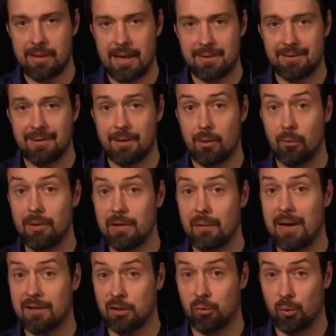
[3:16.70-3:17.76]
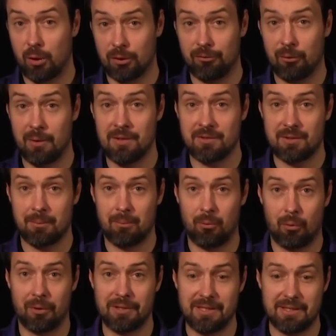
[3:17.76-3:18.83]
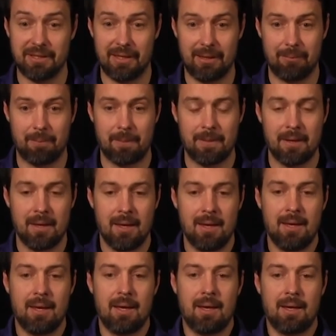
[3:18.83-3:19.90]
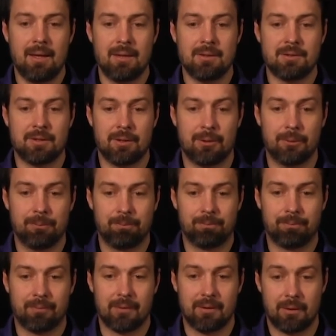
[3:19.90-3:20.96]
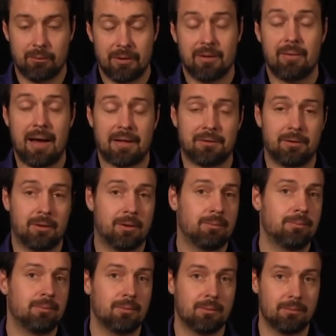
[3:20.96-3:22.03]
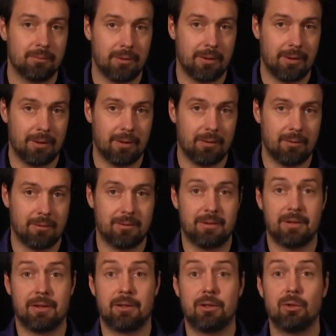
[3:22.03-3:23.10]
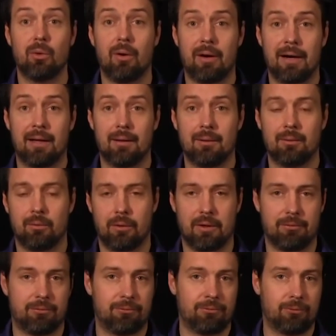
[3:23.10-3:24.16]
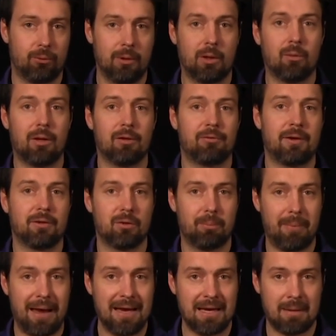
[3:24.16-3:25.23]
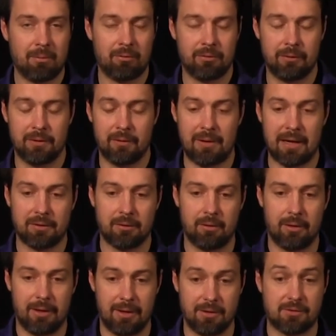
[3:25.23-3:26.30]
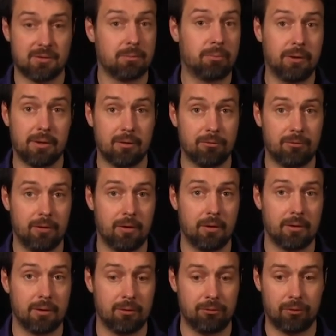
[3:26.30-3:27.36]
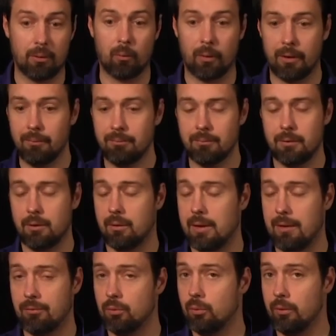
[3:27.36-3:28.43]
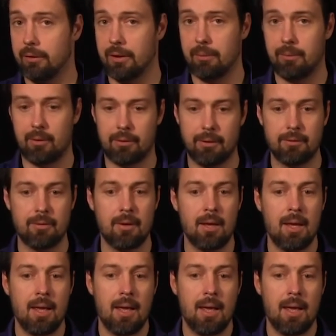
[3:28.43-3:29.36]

look at the redirector workflow in some more detail. So the redirector, the URL or the fully qualified domain name of the redirector is pre-configured in the firmware. You don't have to worry about it.